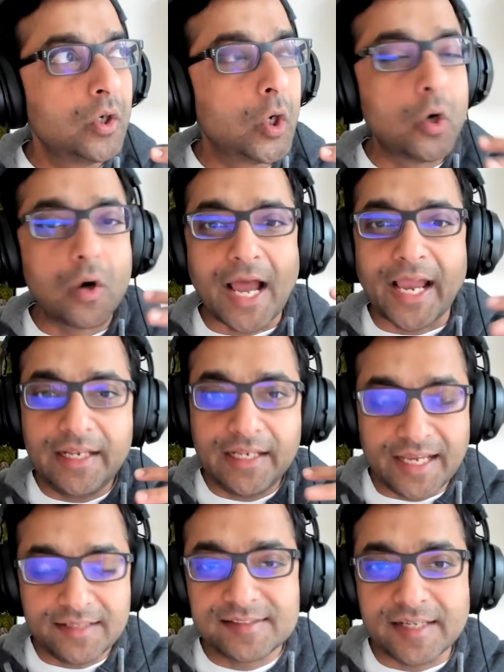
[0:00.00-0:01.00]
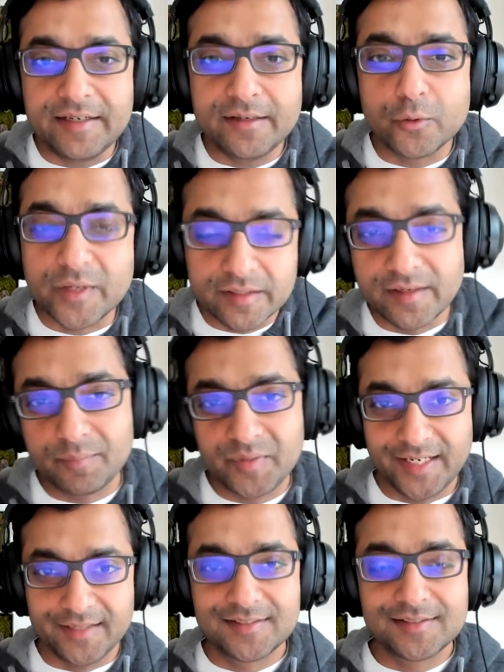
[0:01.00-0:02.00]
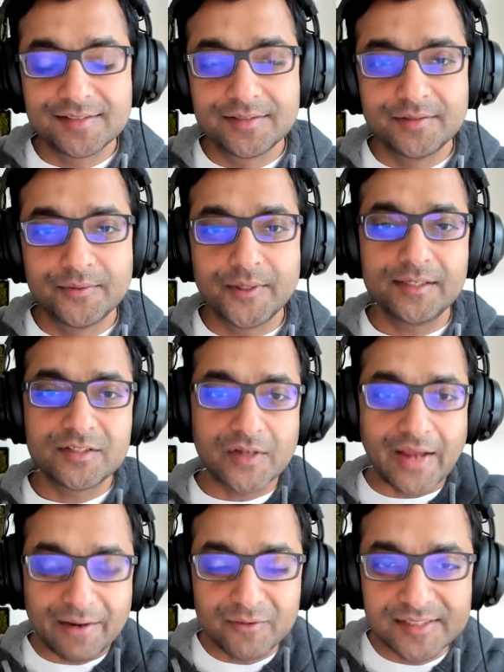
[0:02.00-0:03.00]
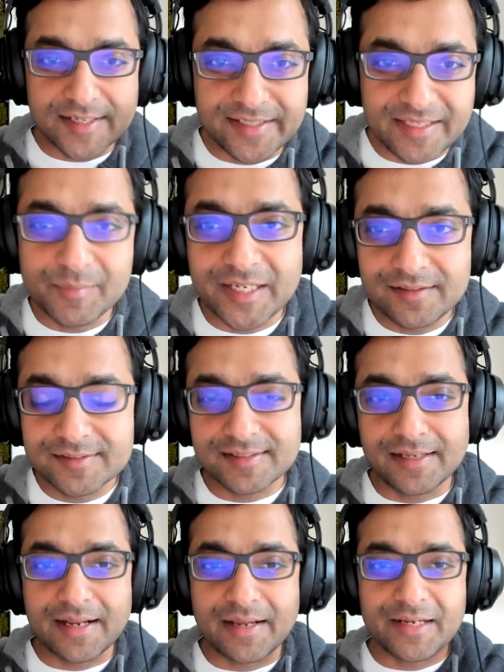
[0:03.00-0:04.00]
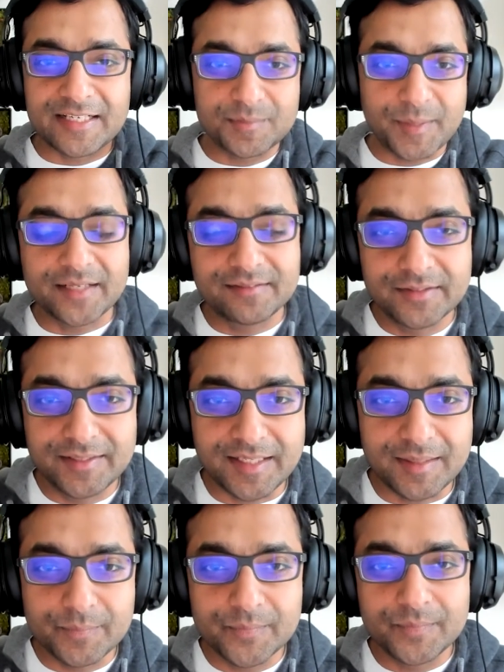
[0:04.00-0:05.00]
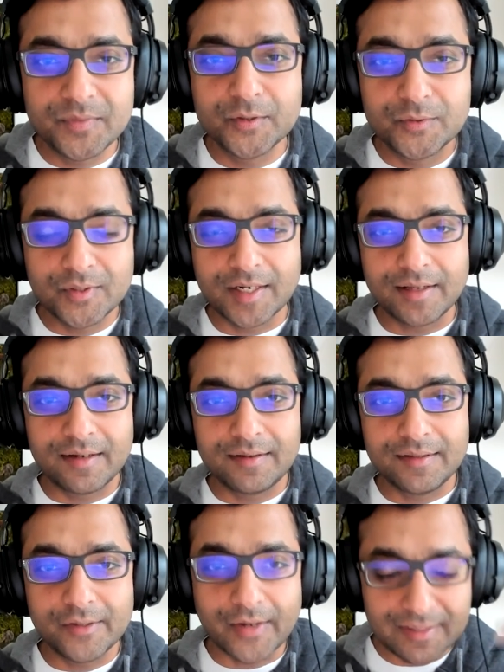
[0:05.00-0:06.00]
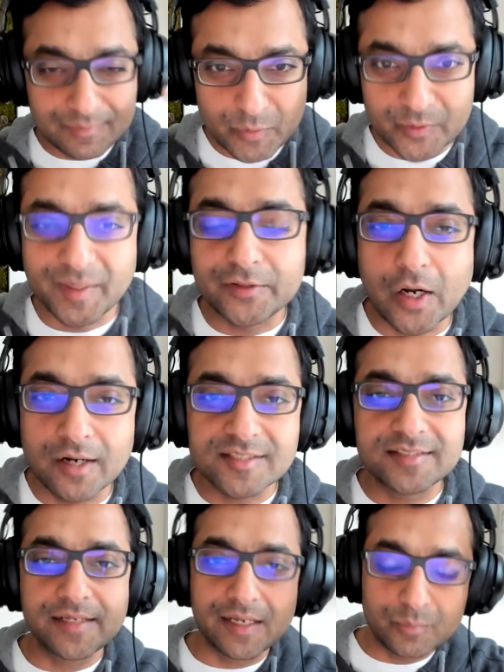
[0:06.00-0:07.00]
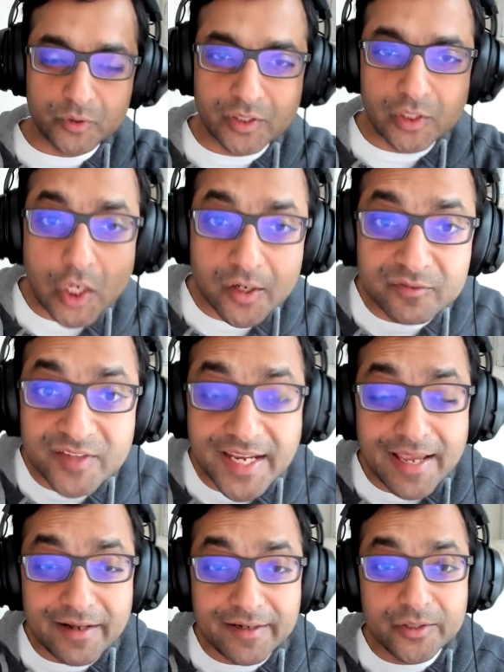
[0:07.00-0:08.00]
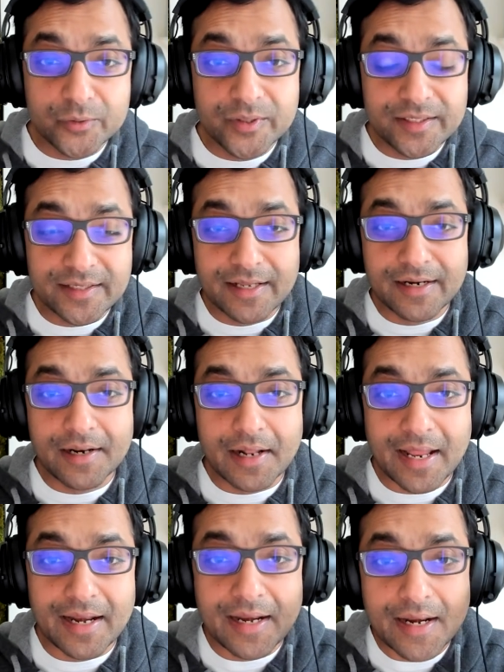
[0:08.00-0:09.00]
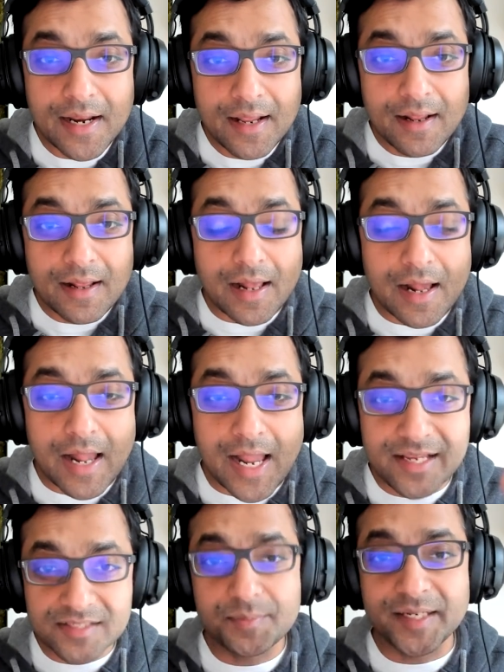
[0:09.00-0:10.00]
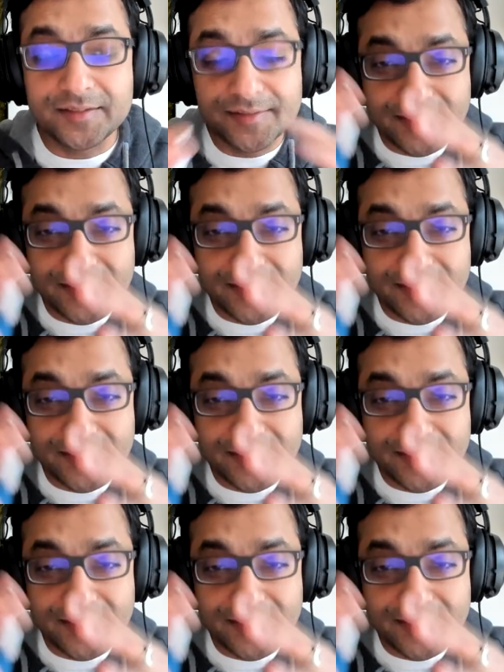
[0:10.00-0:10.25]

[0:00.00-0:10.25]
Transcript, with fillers: oh, I like sending written updates, right? So I will send emails and I expect the team to kind of, you know, I'll put my thoughts in, I'll put a lot of care into it, and and uh, I expect the